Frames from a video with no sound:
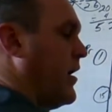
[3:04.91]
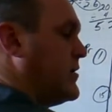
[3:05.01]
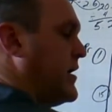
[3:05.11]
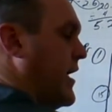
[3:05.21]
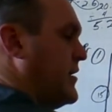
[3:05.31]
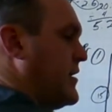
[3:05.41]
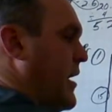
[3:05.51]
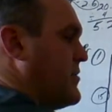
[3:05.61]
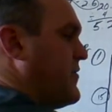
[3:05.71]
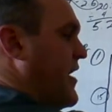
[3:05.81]
10
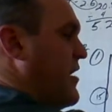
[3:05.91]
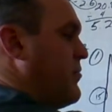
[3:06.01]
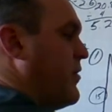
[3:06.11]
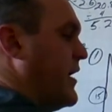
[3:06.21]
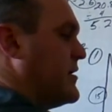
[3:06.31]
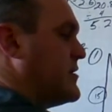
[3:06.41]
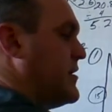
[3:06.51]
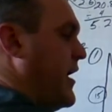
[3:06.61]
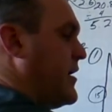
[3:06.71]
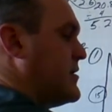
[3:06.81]
times
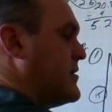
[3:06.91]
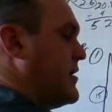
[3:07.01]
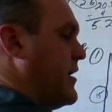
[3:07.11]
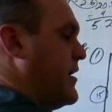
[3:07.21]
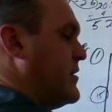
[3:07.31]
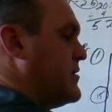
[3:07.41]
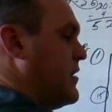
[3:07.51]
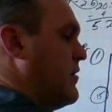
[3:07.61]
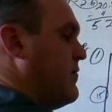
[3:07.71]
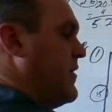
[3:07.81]
5.6 is
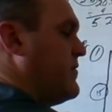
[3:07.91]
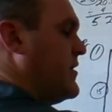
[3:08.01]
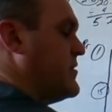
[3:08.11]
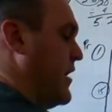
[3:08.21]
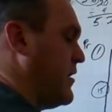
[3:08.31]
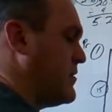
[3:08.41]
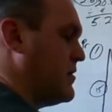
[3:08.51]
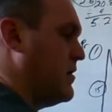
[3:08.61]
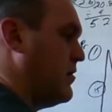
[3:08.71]
56.